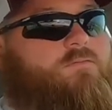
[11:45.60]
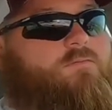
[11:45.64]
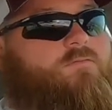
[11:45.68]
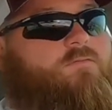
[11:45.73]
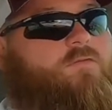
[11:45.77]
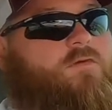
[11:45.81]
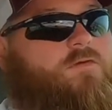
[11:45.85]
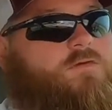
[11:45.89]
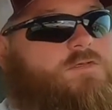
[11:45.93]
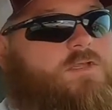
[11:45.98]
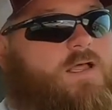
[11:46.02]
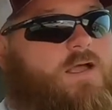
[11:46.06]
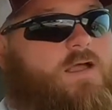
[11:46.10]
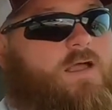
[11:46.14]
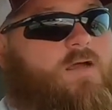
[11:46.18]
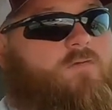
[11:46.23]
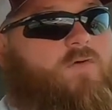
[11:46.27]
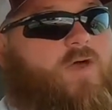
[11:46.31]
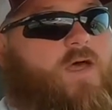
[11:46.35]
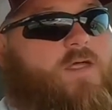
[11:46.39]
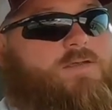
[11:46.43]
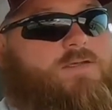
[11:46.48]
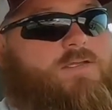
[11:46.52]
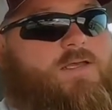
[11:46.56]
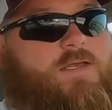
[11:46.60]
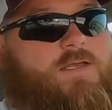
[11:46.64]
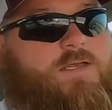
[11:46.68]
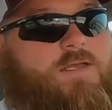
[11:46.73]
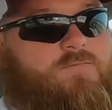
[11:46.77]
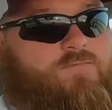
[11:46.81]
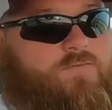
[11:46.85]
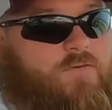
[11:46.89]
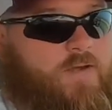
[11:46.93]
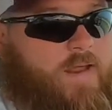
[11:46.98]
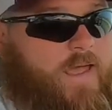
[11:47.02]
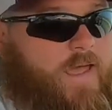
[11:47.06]
feels like I've got 10
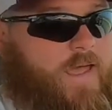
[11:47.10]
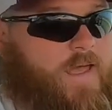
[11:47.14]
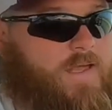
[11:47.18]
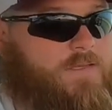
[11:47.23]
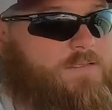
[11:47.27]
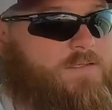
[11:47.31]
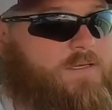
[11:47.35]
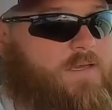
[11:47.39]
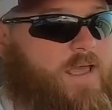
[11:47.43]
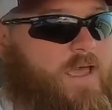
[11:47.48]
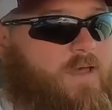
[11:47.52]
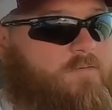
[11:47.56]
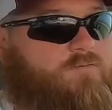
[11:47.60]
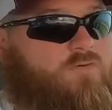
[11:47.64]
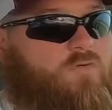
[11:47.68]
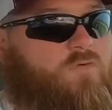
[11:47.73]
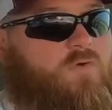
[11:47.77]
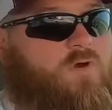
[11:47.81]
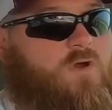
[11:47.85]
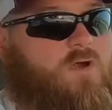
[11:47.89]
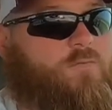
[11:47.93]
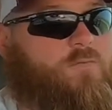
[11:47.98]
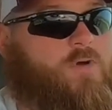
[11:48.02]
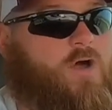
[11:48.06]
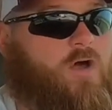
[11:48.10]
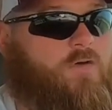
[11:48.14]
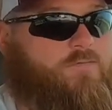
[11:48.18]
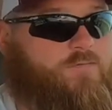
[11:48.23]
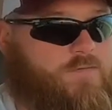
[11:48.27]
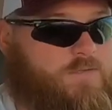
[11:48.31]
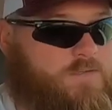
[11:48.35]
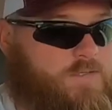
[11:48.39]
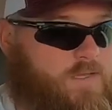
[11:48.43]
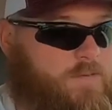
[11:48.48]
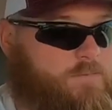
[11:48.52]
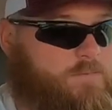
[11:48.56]
different hats and have to wear them all at the
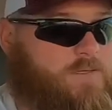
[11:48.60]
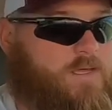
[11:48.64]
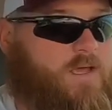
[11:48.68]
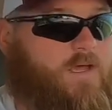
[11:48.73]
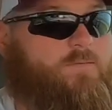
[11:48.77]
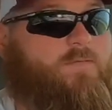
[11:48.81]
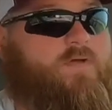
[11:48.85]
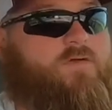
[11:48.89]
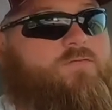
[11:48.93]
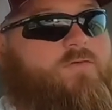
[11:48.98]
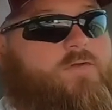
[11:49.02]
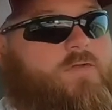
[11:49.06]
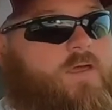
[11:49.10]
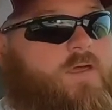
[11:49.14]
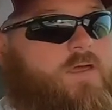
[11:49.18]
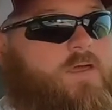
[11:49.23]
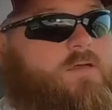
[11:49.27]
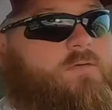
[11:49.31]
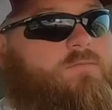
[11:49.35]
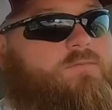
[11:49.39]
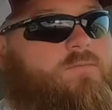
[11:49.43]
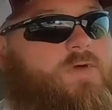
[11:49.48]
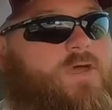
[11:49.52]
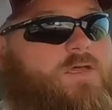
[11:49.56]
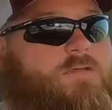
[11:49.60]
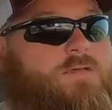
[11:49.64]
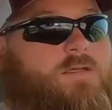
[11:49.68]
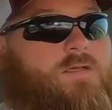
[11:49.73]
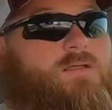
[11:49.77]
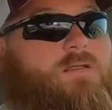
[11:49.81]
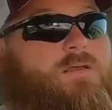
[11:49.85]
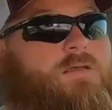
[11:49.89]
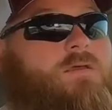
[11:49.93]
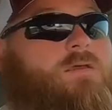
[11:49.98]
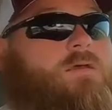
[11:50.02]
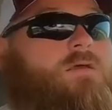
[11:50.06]
same time every day,
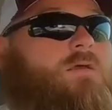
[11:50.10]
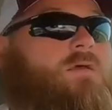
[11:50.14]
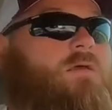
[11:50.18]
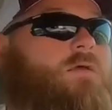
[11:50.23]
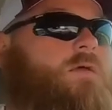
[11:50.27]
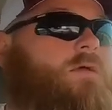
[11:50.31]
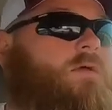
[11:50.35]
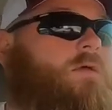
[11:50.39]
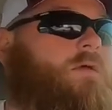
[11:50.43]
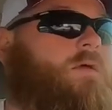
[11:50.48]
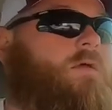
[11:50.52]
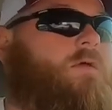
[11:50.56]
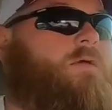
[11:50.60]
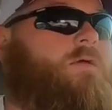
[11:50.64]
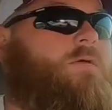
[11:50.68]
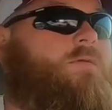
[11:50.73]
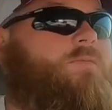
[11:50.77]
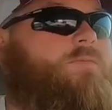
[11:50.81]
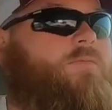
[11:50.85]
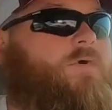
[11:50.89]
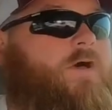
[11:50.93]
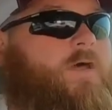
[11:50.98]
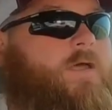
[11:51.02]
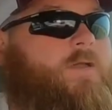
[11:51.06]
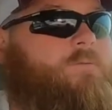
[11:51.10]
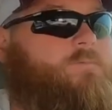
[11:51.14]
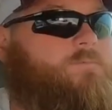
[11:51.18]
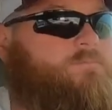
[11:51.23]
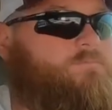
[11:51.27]
basically. But